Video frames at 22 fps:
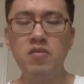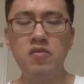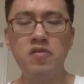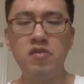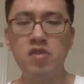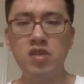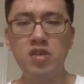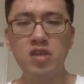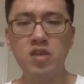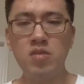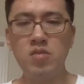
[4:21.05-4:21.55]

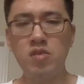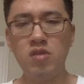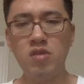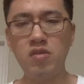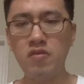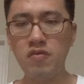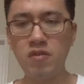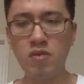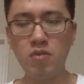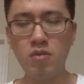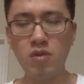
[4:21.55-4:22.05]
For example,
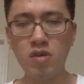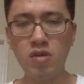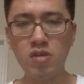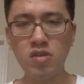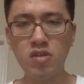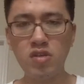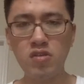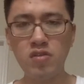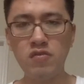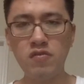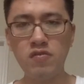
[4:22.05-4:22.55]
if you
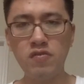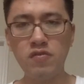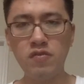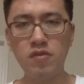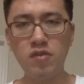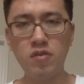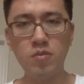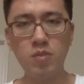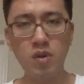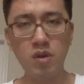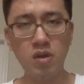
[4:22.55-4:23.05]
watch
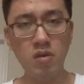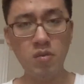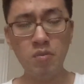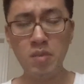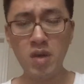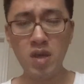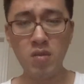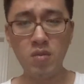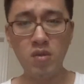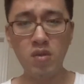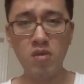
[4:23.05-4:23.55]
football,
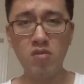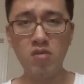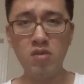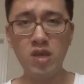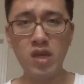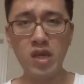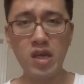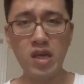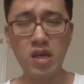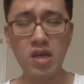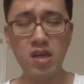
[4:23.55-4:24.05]
maybe you
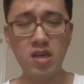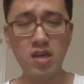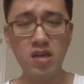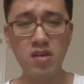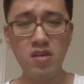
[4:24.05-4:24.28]
like